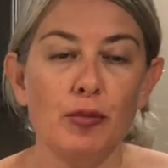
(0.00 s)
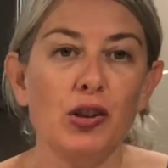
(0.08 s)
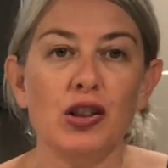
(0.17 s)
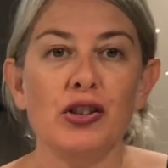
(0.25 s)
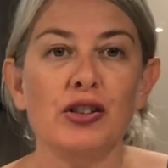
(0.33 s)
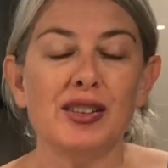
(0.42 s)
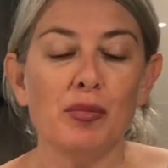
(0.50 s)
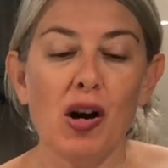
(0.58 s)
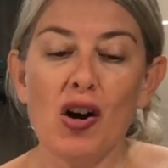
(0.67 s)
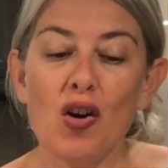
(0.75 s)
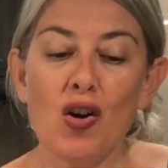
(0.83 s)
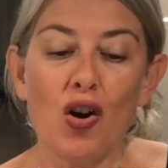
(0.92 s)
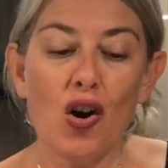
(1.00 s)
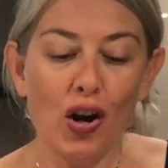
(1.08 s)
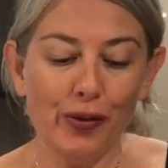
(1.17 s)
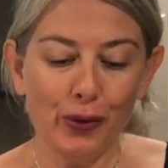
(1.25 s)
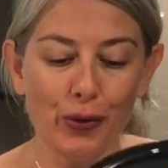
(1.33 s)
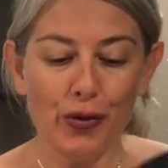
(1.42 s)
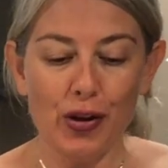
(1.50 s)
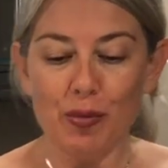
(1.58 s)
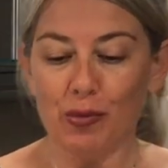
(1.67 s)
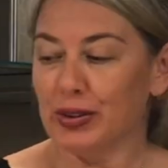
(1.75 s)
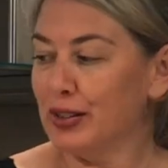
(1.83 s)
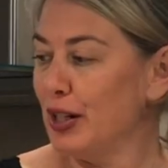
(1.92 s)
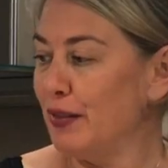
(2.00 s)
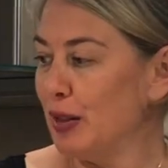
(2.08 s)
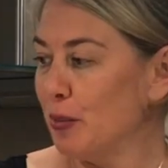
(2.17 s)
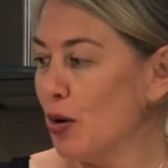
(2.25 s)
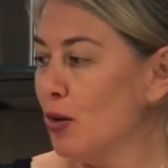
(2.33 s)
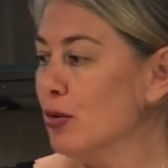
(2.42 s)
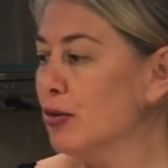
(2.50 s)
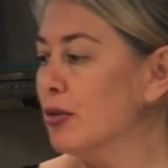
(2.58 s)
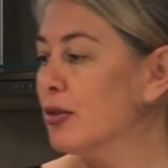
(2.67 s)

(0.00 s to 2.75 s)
going to use my oval thermal serving bowl